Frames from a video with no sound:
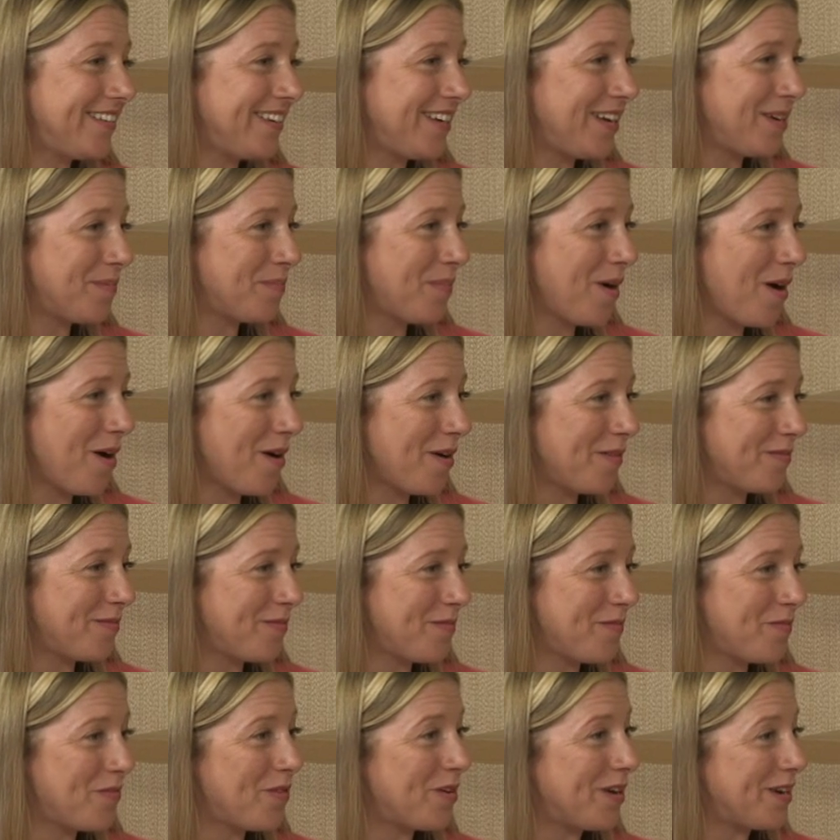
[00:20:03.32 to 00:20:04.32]
it? Part of
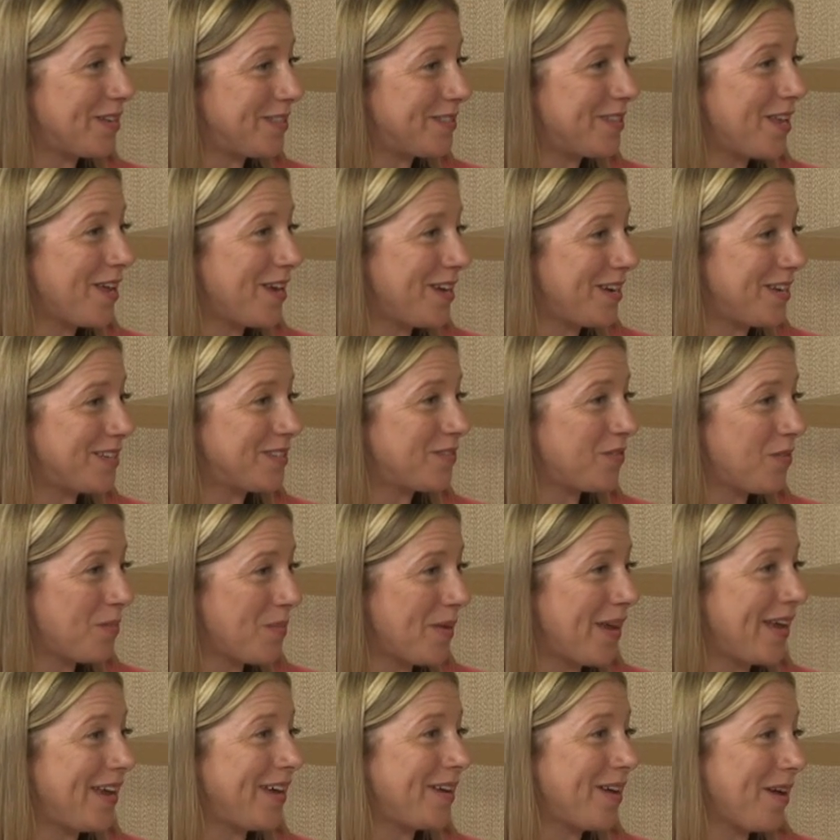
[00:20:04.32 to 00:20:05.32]
for it certainly is for
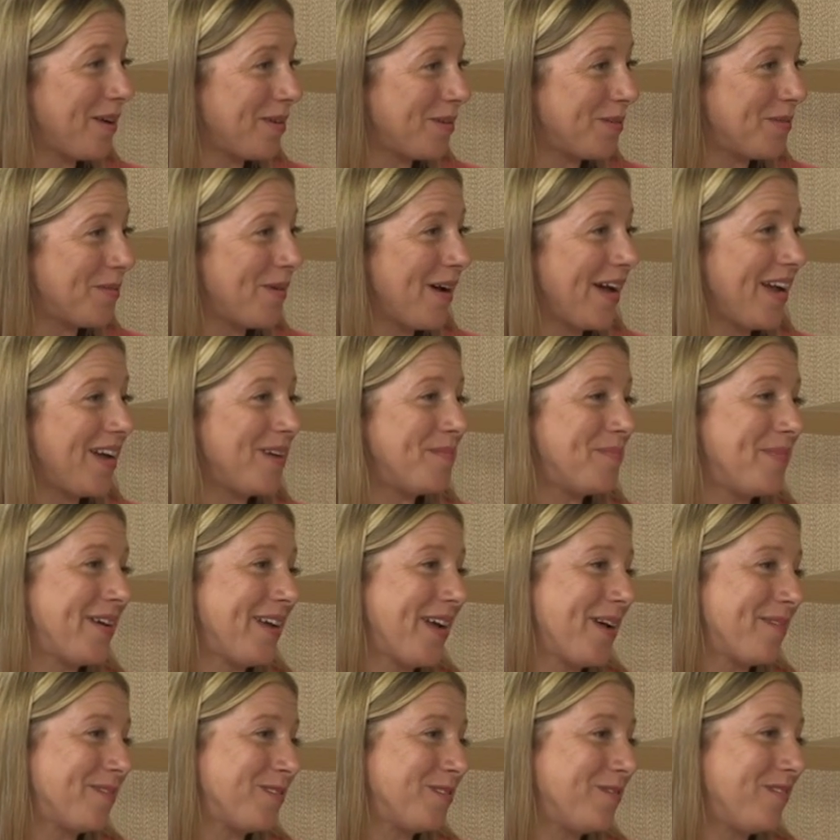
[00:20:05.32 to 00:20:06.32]
me going away, being
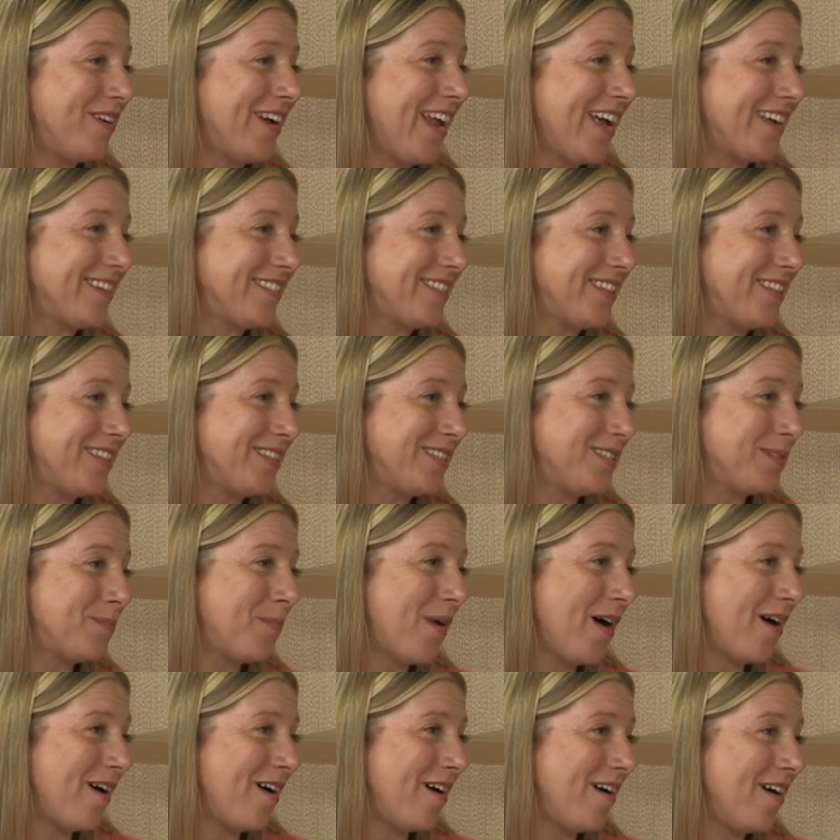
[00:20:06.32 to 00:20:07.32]
able to relax in the
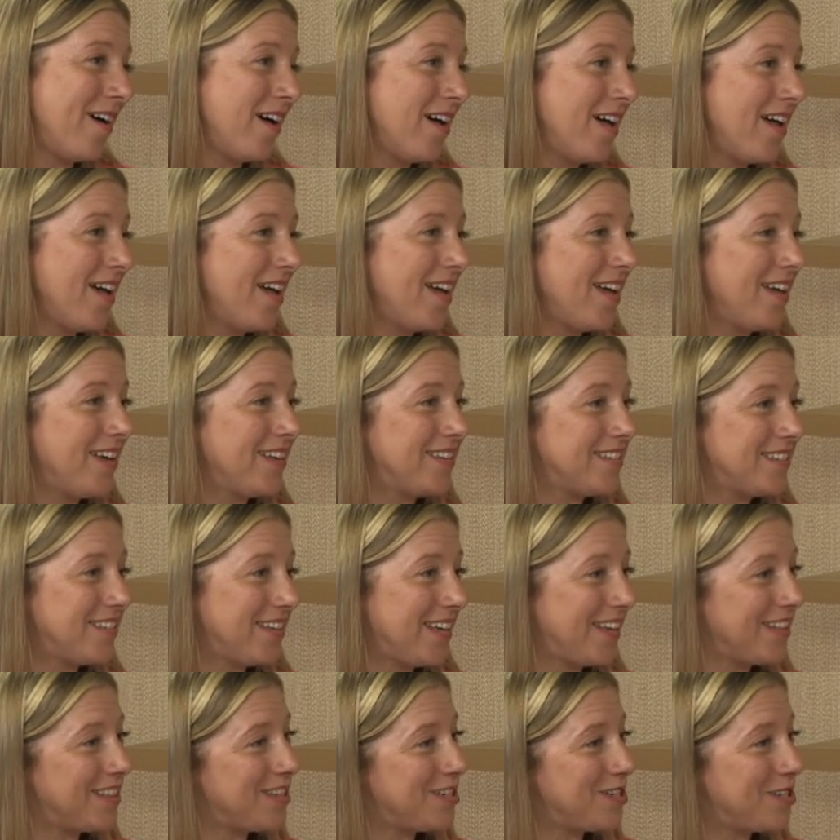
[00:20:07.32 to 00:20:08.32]
spa,
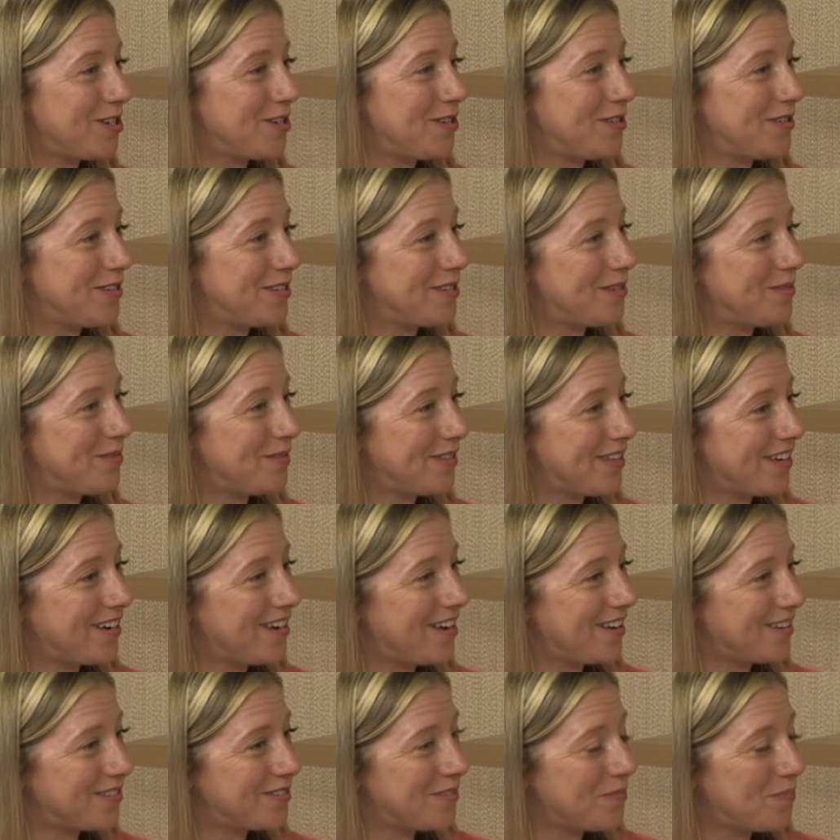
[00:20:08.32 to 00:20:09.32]
sit in the jacuzzi with a
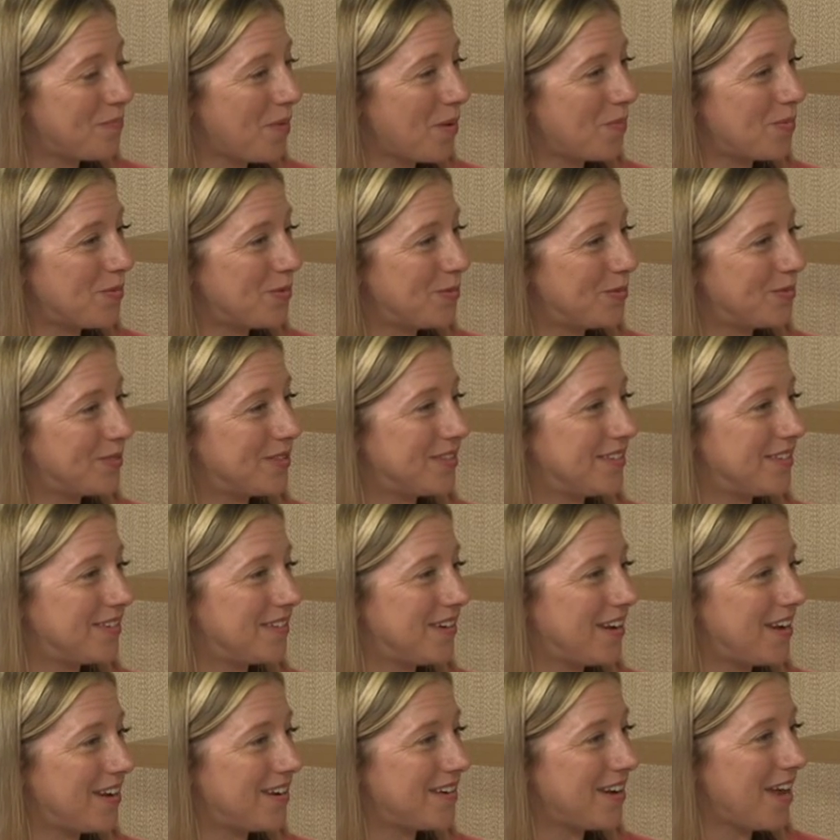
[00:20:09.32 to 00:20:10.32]
glass of bubbles
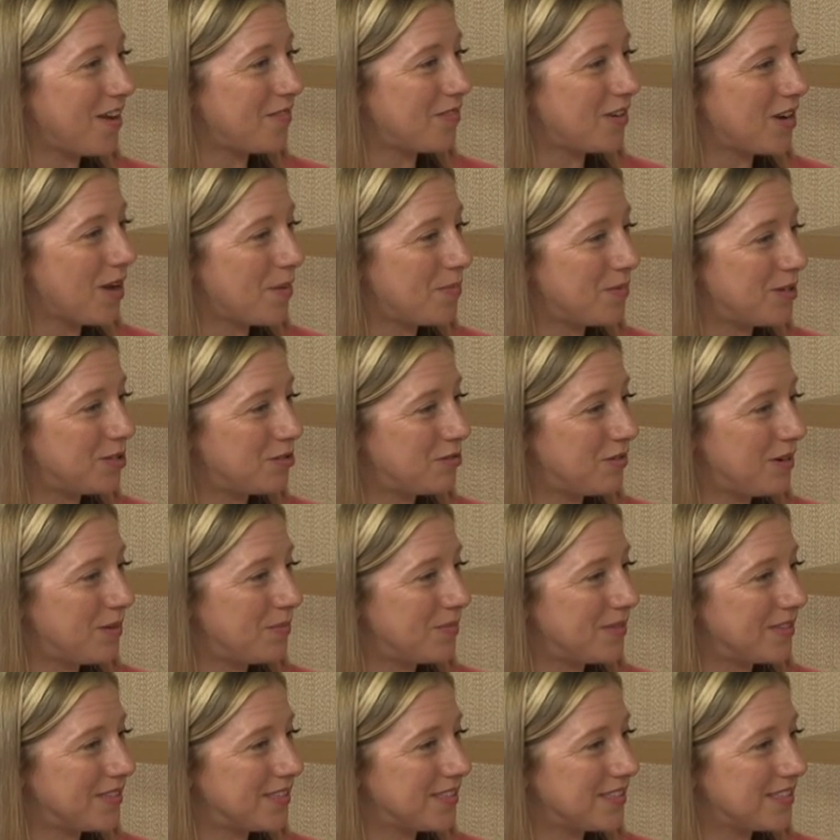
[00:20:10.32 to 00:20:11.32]
and, and have a couple of
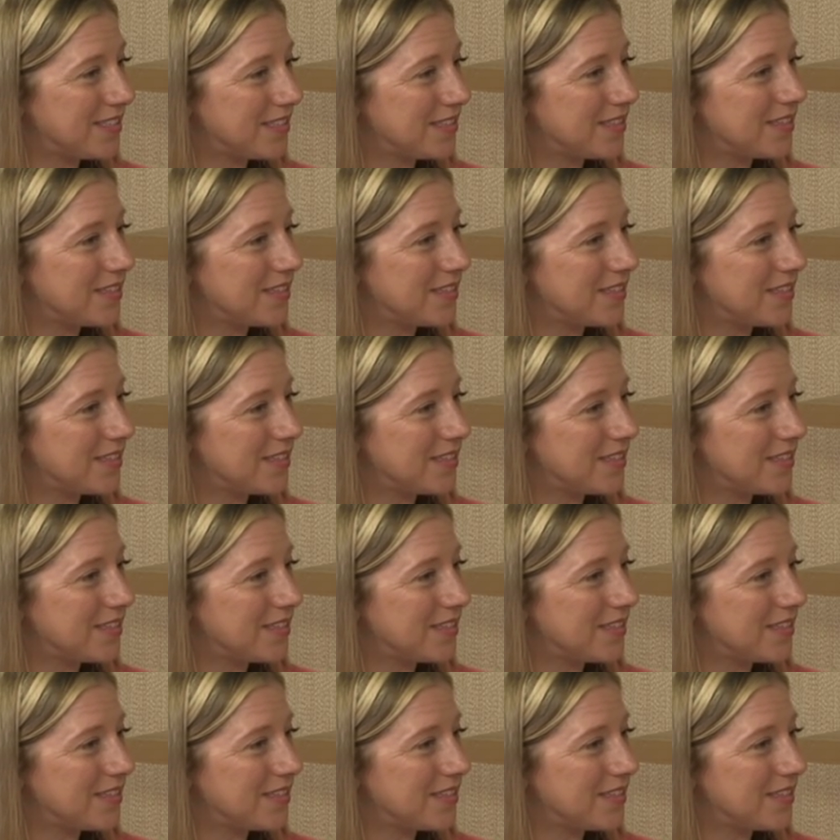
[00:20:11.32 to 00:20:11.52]
treatments.